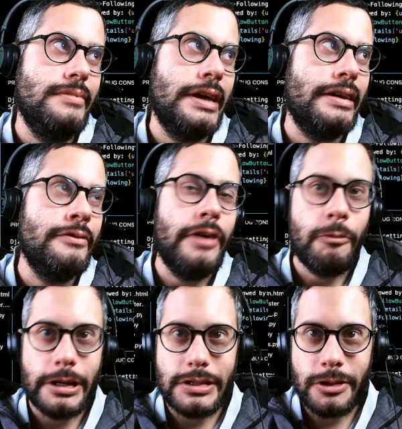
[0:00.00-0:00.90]
if I
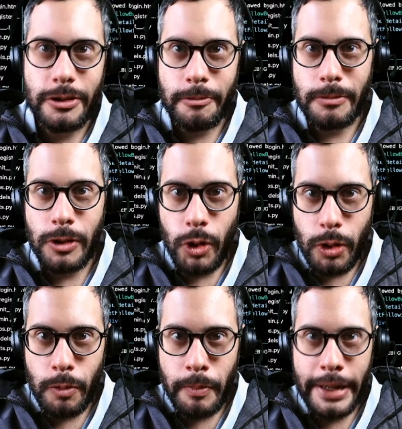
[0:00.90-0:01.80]
wanted to go
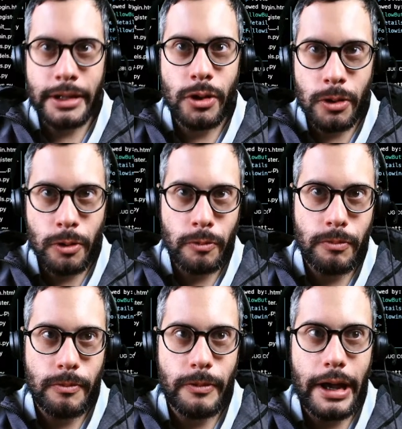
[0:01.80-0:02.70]
to my local
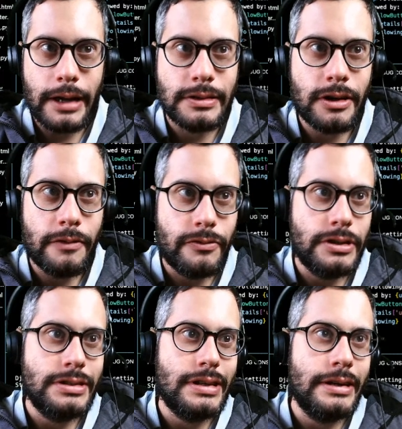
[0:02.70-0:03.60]
React
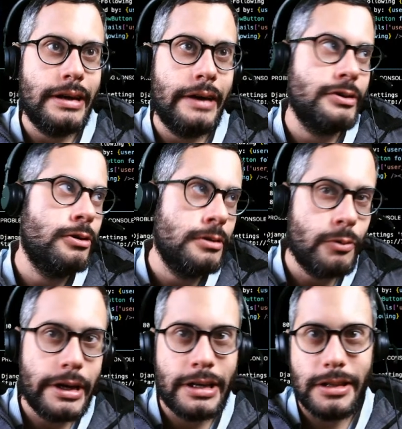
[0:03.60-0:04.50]
conference, I have to go on the
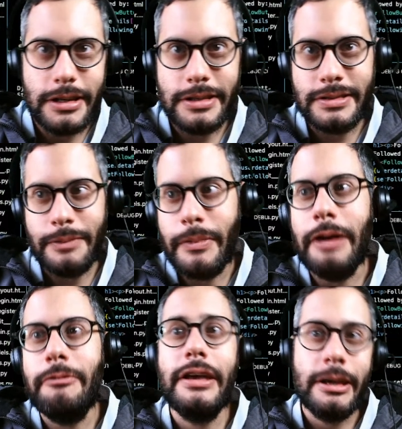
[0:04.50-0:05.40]
waiting list. And
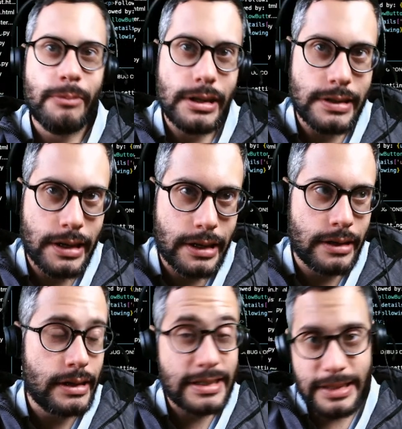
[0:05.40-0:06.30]
maybe they give me a ticket.
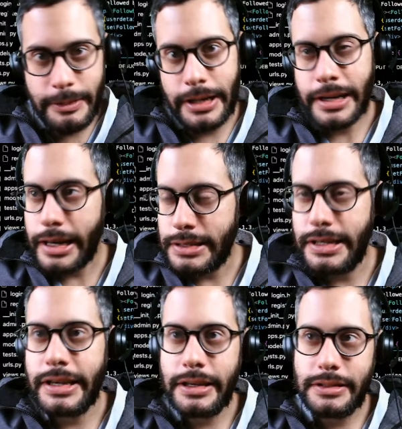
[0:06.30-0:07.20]
Last time I didn't get a
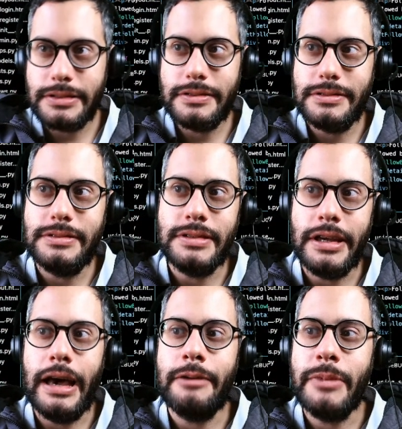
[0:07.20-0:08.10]
ticket. They
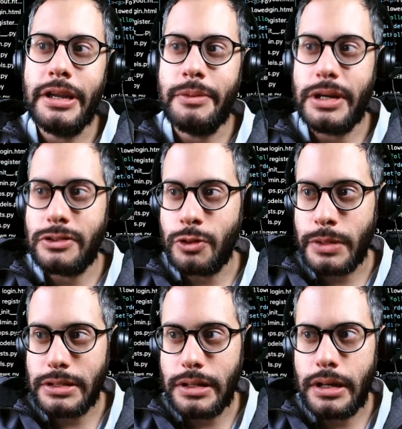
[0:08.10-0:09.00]
had a meeting about
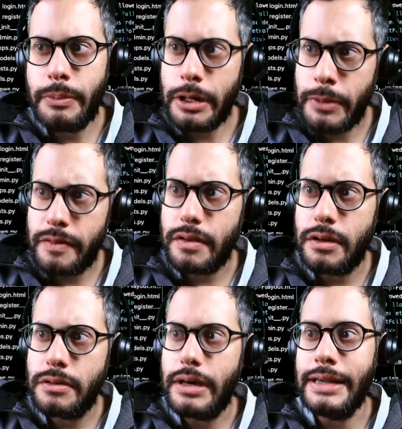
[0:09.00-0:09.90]
a month
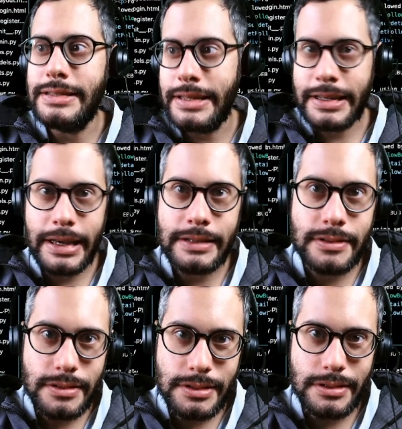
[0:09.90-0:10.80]
ago. I didn't get
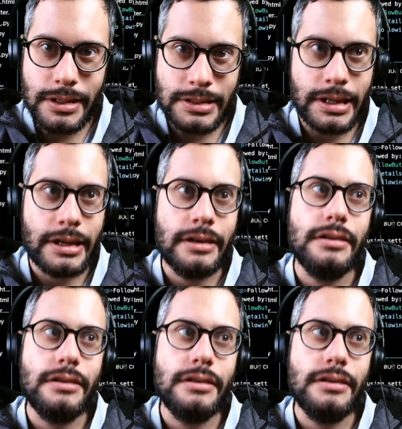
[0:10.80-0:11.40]
a ticket,